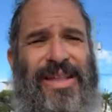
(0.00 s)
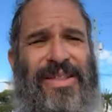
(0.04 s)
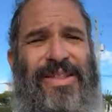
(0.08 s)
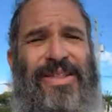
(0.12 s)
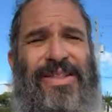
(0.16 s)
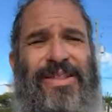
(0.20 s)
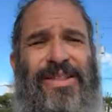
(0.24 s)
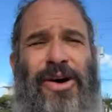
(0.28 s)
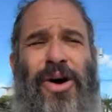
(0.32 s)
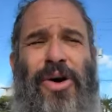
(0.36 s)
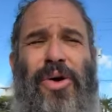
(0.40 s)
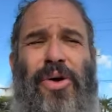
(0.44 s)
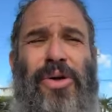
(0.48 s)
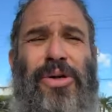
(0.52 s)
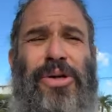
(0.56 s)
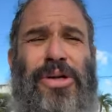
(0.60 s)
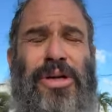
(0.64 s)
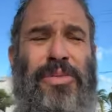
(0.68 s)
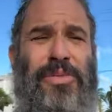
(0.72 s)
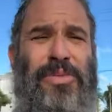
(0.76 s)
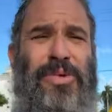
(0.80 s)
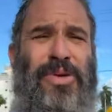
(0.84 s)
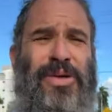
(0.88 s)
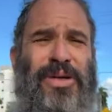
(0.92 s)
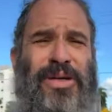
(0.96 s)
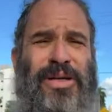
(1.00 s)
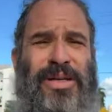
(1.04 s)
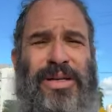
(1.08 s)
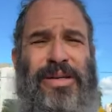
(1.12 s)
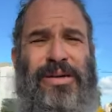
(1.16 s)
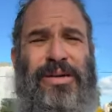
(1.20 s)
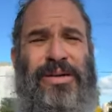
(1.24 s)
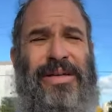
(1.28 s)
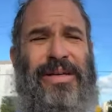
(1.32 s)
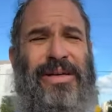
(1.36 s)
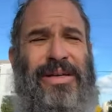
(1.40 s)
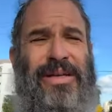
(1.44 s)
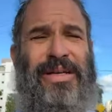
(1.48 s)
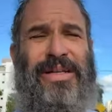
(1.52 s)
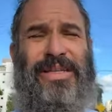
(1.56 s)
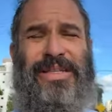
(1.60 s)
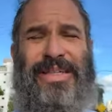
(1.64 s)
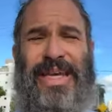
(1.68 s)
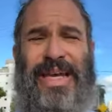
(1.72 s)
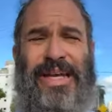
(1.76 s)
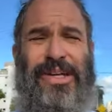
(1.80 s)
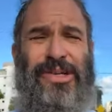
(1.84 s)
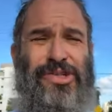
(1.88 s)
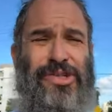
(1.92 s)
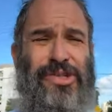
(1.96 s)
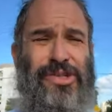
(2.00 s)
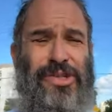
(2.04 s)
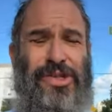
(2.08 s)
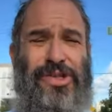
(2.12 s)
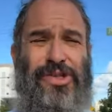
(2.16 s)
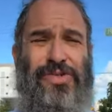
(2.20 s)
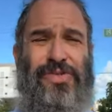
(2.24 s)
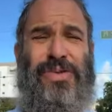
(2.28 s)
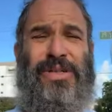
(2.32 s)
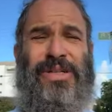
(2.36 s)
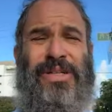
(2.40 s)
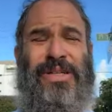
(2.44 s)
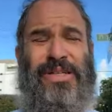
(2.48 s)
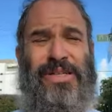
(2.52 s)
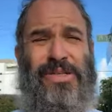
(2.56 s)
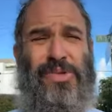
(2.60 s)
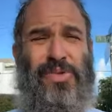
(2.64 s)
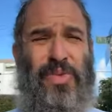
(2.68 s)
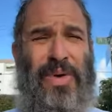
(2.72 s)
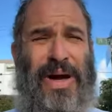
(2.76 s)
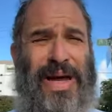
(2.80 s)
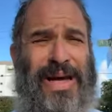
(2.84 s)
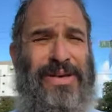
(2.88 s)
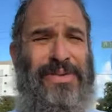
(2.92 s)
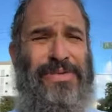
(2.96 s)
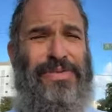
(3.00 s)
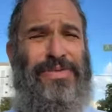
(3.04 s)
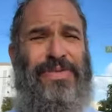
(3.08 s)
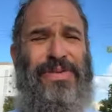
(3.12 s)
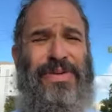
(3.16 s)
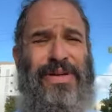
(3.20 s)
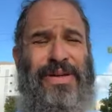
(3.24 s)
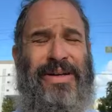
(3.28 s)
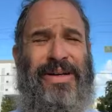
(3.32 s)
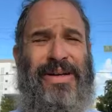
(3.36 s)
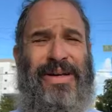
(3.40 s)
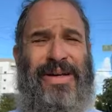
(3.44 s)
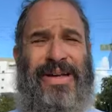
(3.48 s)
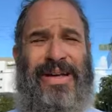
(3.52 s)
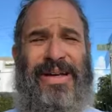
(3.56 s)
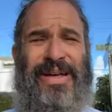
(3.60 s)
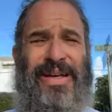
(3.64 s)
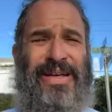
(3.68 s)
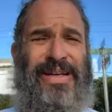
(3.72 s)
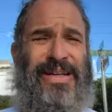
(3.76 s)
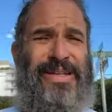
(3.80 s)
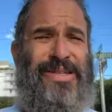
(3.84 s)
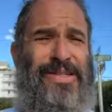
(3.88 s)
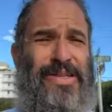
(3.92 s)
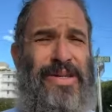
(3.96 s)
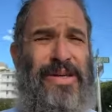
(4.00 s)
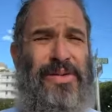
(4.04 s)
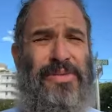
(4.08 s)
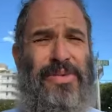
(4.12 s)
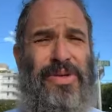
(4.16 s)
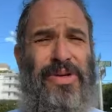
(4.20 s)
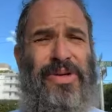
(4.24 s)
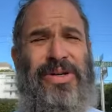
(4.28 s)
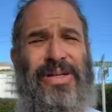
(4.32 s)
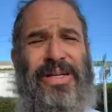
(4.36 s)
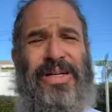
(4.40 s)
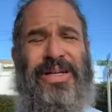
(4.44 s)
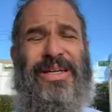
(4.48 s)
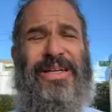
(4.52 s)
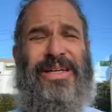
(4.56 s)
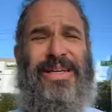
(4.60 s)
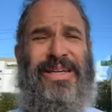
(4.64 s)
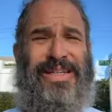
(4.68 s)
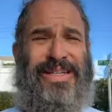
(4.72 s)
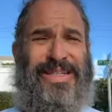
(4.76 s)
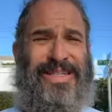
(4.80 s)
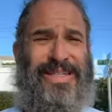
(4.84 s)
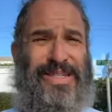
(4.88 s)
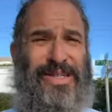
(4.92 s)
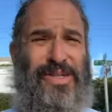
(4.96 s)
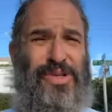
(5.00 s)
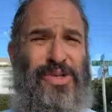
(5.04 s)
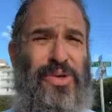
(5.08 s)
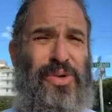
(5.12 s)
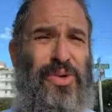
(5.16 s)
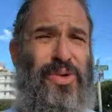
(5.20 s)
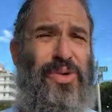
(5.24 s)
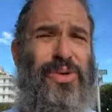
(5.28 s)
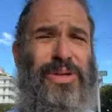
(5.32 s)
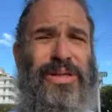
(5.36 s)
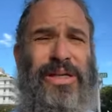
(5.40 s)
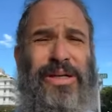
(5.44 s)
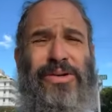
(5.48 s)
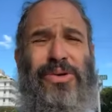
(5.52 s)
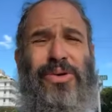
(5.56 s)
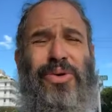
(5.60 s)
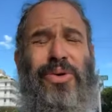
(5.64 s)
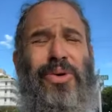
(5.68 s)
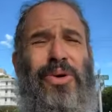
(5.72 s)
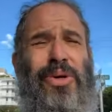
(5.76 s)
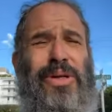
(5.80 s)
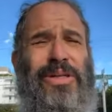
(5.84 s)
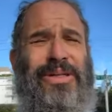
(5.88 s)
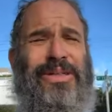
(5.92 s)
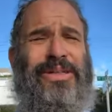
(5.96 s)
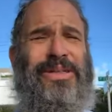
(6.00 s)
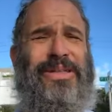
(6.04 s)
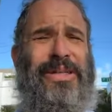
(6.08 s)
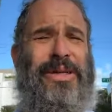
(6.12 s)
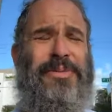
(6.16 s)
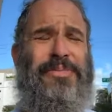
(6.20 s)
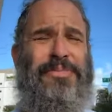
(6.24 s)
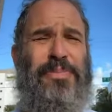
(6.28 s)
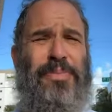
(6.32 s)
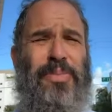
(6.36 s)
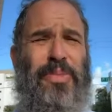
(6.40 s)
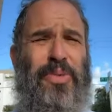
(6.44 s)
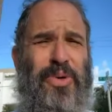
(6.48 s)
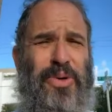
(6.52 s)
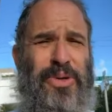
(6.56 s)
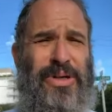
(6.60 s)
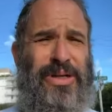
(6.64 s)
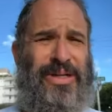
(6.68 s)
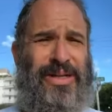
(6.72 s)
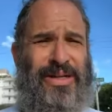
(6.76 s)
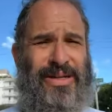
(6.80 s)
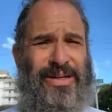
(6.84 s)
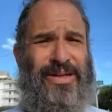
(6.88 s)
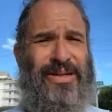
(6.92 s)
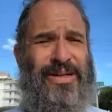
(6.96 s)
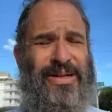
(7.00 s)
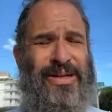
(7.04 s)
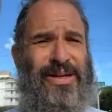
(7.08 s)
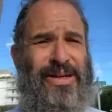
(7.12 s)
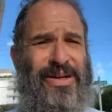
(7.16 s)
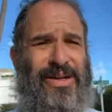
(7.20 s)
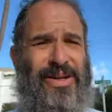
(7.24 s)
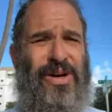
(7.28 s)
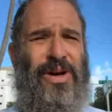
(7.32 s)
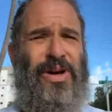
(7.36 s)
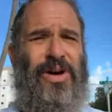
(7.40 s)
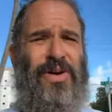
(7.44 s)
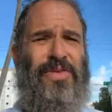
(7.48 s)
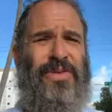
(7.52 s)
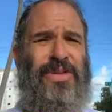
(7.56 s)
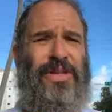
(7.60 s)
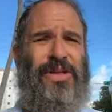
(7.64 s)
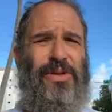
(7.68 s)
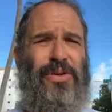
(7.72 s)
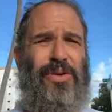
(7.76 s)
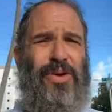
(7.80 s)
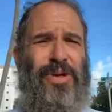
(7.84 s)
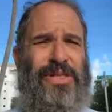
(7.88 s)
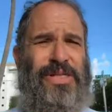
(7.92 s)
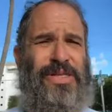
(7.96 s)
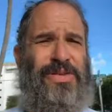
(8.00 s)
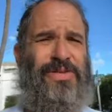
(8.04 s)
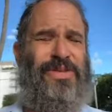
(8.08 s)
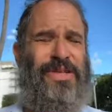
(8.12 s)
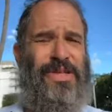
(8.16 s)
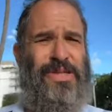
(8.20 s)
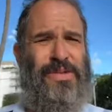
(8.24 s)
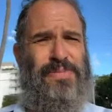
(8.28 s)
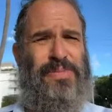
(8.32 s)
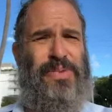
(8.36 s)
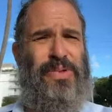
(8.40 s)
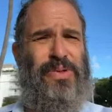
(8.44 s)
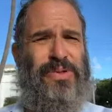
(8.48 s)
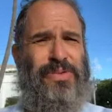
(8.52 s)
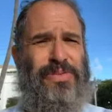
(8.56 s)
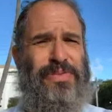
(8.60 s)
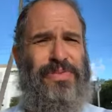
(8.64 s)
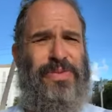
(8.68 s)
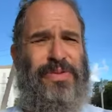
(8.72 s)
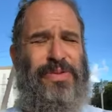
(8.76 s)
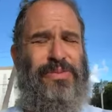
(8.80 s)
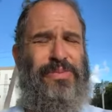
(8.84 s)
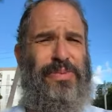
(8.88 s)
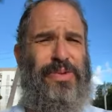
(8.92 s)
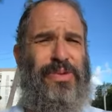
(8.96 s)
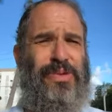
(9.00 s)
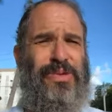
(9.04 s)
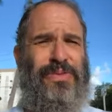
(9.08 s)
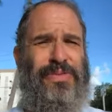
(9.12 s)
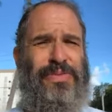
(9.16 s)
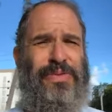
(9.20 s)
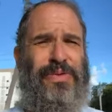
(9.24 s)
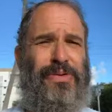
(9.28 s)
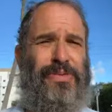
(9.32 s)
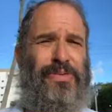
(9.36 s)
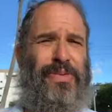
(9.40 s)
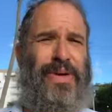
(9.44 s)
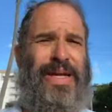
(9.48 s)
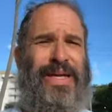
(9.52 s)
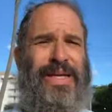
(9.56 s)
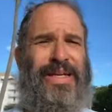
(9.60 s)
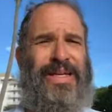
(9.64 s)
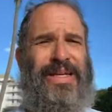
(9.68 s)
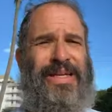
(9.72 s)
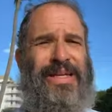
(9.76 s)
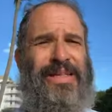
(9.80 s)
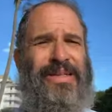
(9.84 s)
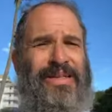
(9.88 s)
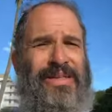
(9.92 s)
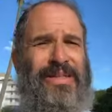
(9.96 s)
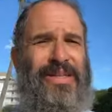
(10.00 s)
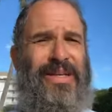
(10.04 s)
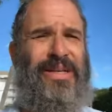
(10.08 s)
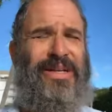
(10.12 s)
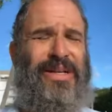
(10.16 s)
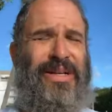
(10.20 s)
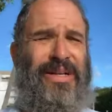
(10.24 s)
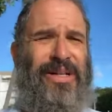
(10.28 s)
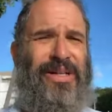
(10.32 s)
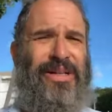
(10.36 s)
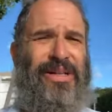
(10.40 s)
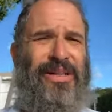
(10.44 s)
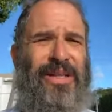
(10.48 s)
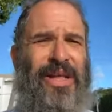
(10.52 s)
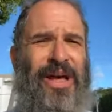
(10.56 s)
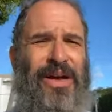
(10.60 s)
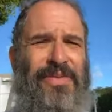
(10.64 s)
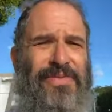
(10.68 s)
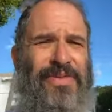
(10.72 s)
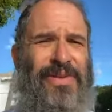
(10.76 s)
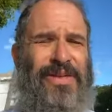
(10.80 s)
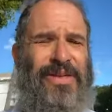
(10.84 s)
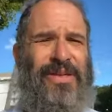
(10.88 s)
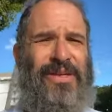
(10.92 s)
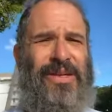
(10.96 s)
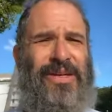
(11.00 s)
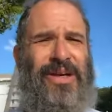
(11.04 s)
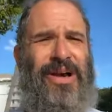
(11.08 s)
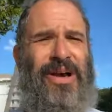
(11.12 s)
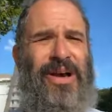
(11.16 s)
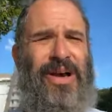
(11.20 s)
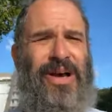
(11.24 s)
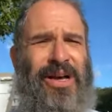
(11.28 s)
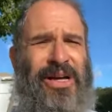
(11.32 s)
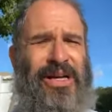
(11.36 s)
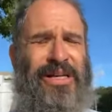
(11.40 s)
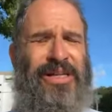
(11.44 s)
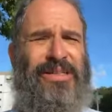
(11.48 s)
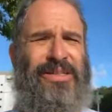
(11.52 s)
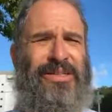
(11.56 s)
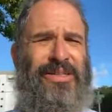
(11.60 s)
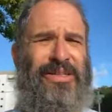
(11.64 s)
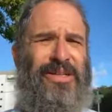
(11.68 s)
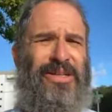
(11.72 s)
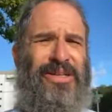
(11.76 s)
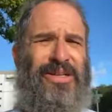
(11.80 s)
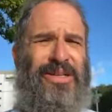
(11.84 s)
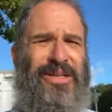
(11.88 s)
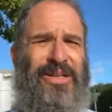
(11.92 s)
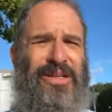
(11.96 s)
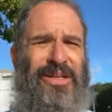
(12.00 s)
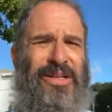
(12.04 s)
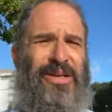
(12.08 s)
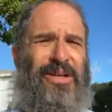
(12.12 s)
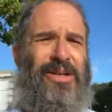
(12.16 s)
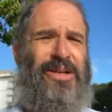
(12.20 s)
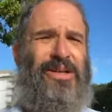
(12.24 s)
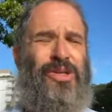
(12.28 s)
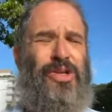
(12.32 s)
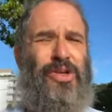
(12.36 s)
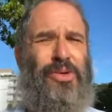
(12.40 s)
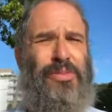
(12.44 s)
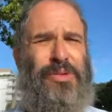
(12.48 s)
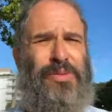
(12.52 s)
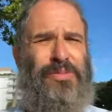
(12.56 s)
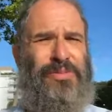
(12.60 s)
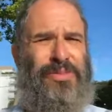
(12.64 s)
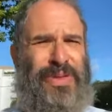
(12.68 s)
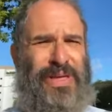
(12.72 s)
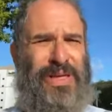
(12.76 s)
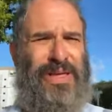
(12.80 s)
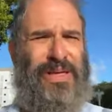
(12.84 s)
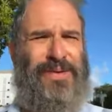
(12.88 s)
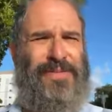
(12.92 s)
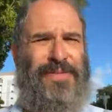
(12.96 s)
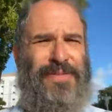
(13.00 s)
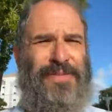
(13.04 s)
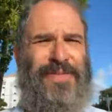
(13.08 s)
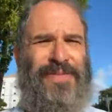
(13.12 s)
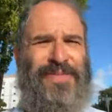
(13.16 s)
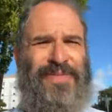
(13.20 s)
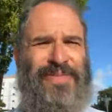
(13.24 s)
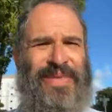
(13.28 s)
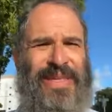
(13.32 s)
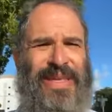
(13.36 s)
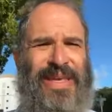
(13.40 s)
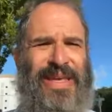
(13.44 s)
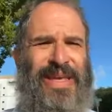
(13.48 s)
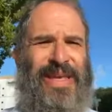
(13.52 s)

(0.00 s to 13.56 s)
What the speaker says: And the whole community, his 8 children, his wife, his community, his school, they're all in deep mourning over the loss of this beautiful, beautiful, radiant, loving, kind human being.